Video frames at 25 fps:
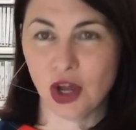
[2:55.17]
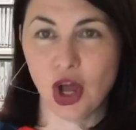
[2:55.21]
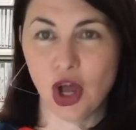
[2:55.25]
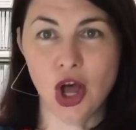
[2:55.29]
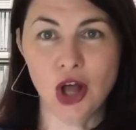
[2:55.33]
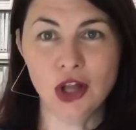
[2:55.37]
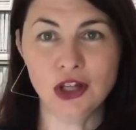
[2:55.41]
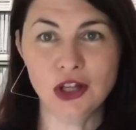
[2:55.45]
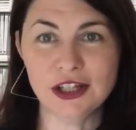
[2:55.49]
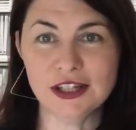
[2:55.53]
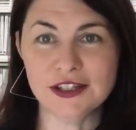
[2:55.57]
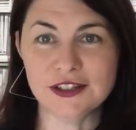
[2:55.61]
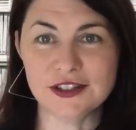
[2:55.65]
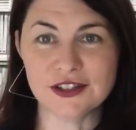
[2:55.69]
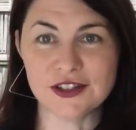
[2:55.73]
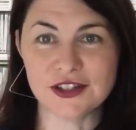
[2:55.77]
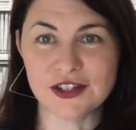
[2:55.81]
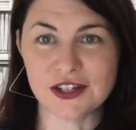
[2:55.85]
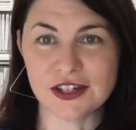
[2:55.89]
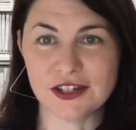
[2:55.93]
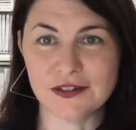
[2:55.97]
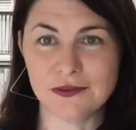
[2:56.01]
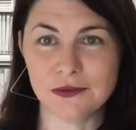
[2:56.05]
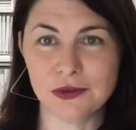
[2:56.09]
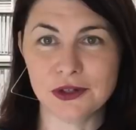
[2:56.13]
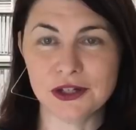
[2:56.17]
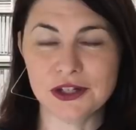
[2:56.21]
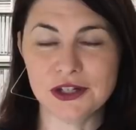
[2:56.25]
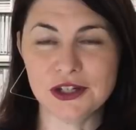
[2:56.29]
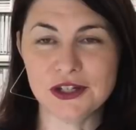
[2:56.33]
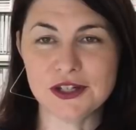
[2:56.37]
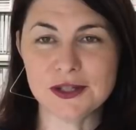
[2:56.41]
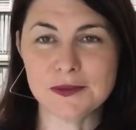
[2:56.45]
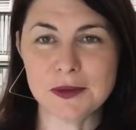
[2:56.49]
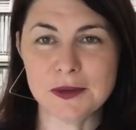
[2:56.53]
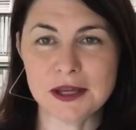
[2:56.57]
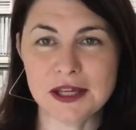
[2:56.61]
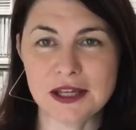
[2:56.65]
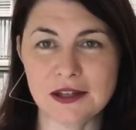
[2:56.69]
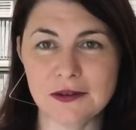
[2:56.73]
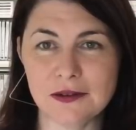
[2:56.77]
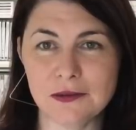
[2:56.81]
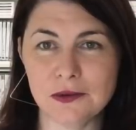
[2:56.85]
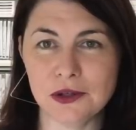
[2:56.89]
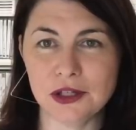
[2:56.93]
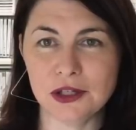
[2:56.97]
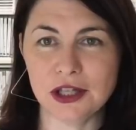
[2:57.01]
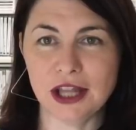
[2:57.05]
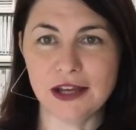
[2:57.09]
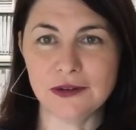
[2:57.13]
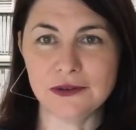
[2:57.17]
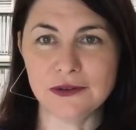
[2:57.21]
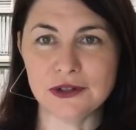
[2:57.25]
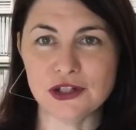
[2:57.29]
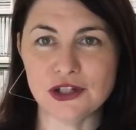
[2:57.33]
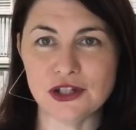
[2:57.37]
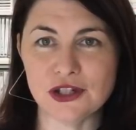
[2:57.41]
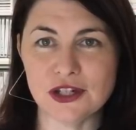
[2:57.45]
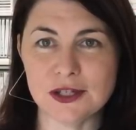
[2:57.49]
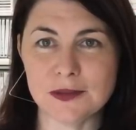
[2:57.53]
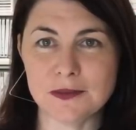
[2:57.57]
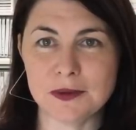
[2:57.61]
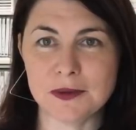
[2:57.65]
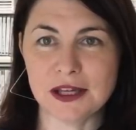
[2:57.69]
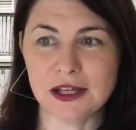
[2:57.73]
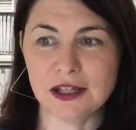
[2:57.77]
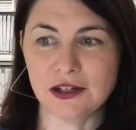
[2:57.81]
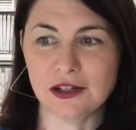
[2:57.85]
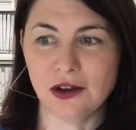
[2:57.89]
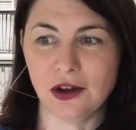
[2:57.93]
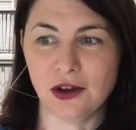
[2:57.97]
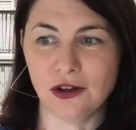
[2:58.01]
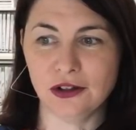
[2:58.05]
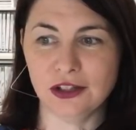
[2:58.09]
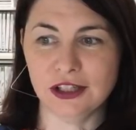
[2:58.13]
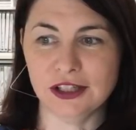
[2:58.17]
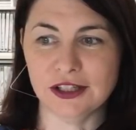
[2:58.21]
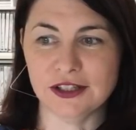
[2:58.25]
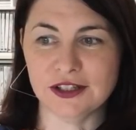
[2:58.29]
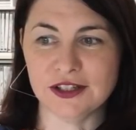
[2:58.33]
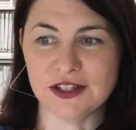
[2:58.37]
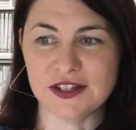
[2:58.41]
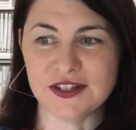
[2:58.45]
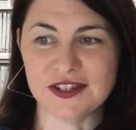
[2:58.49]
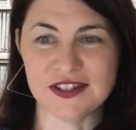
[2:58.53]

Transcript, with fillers: Holland. What do you speak? What language do you speak in Holland?